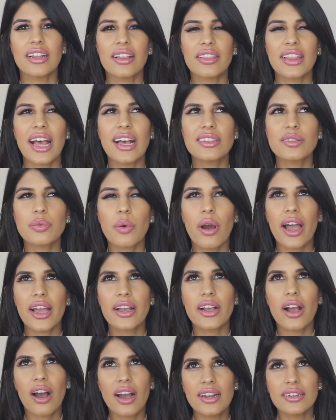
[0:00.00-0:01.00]
That's why I
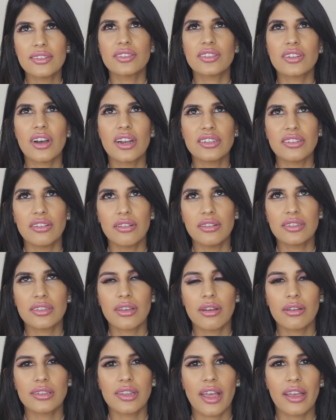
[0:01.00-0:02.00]
kind of started doing
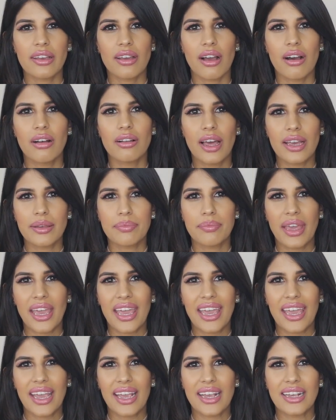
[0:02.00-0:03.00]
songs like Girl Like
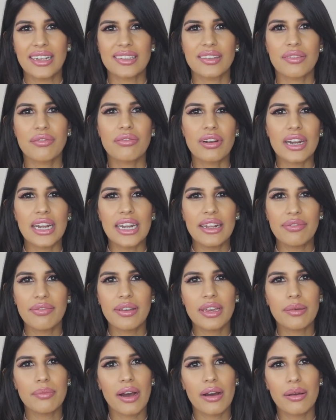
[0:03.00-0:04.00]
Me. It's a really
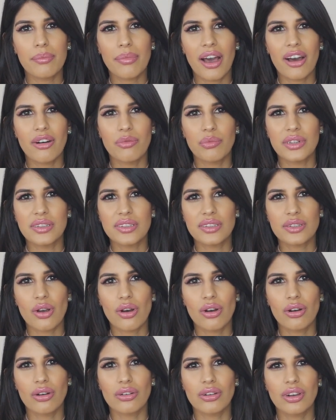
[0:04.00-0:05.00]
female empowerment
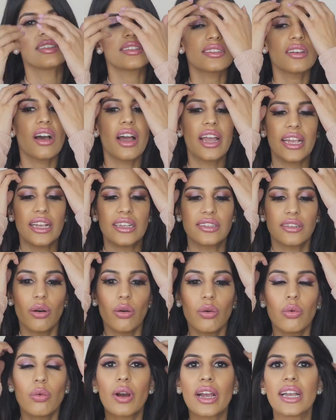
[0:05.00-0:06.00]
song. Society's
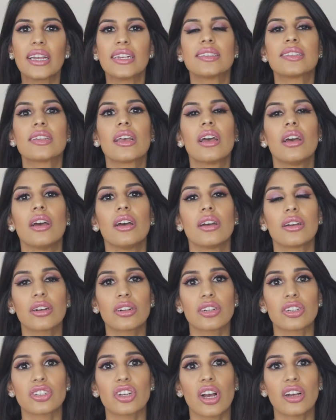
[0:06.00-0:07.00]
always
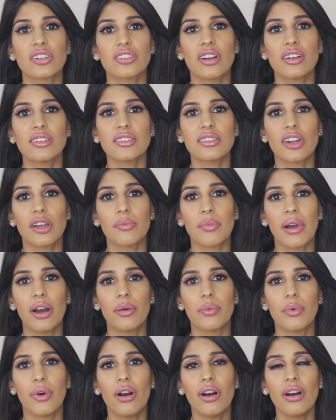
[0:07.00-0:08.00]
gonna judge us no matter
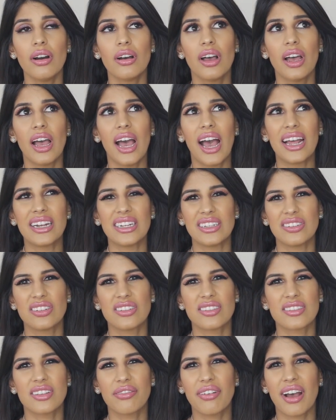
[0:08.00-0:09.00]
what, and it's
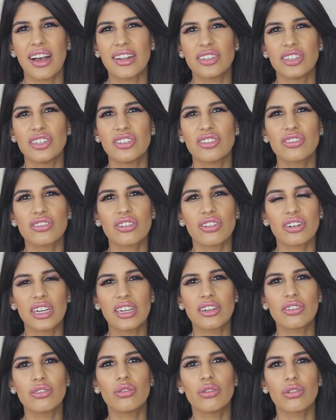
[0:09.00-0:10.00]
just the fact you just gotta
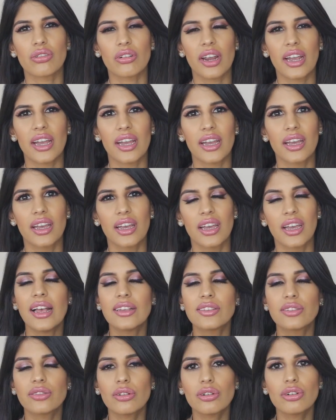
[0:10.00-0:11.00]
ignore it.
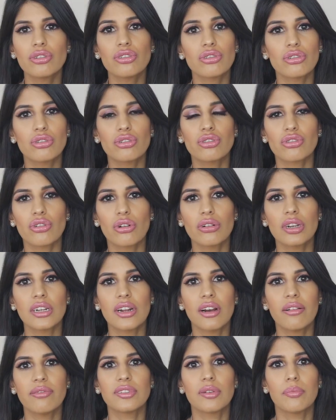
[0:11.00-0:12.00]
As long as you're strong
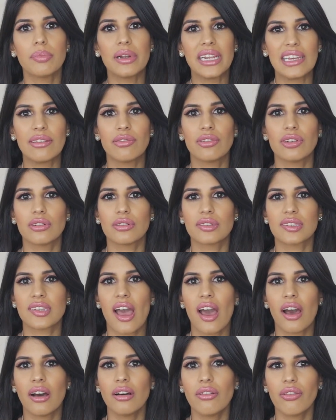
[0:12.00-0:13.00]
enough to believe in
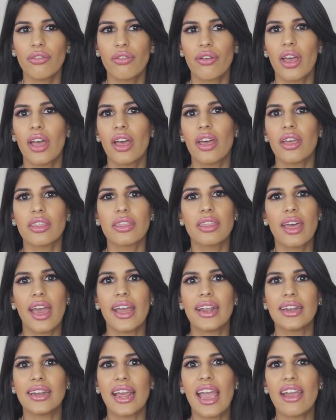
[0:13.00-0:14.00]
yourself,
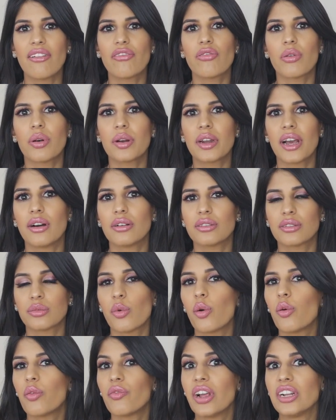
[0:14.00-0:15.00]
then everyone else
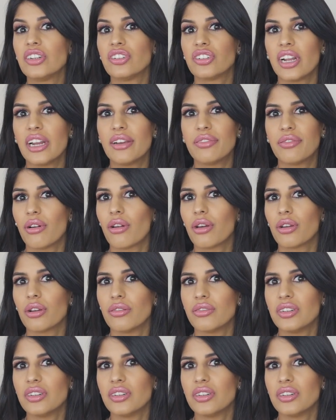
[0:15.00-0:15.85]
will eventually follow your